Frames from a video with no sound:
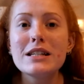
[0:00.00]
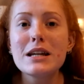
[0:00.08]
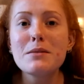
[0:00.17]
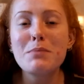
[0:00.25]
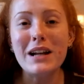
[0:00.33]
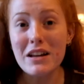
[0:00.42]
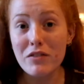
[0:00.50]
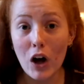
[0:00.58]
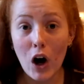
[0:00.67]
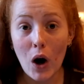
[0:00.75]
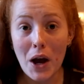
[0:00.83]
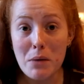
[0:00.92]
Didn't believe the
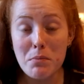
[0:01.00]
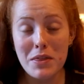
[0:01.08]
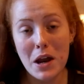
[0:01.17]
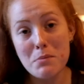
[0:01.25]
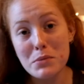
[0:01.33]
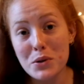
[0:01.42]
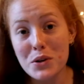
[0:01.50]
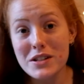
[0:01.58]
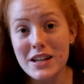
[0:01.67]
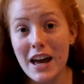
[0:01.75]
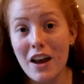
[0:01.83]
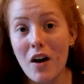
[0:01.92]
hype, then I bought
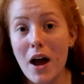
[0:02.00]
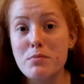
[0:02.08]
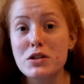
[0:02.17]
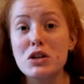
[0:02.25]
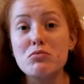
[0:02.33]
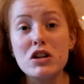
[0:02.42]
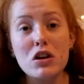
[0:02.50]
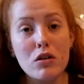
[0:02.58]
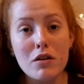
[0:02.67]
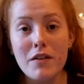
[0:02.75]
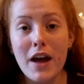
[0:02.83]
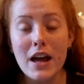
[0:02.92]
it and I absolutely
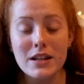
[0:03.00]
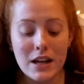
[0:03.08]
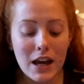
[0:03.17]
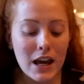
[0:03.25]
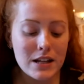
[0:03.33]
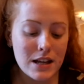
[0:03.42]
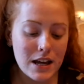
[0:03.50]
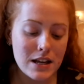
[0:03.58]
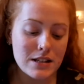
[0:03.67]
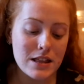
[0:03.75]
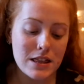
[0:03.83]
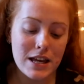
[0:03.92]
love it. It
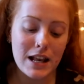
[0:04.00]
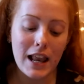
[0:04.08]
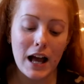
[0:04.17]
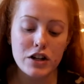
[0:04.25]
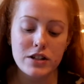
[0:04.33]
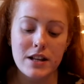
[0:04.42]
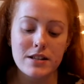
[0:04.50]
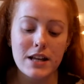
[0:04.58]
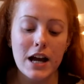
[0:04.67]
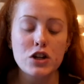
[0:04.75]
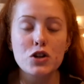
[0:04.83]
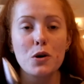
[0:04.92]
is the Lash
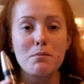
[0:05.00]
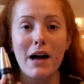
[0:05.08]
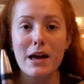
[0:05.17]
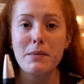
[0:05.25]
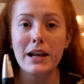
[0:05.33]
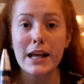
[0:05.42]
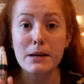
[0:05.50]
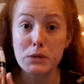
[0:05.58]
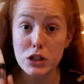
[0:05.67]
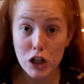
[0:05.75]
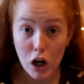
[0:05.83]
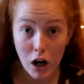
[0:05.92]
Sensational Maybelline
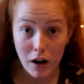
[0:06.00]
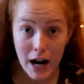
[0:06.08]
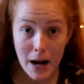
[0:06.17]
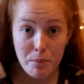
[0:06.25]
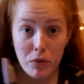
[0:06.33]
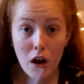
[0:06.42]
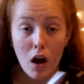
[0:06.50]
Mascara.